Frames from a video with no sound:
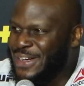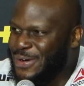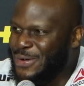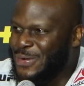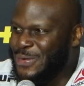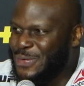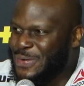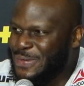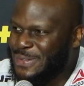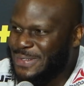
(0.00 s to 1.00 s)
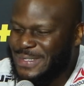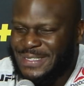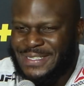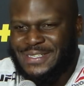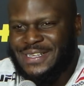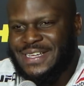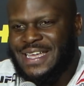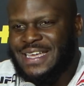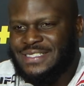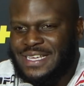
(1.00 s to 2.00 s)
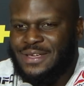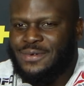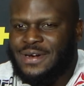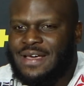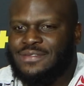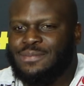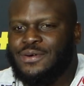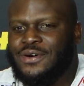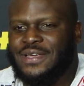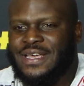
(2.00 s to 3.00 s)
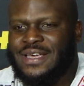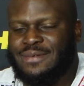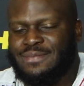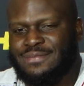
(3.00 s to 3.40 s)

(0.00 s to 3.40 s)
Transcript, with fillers: no, can't tell you what after party at.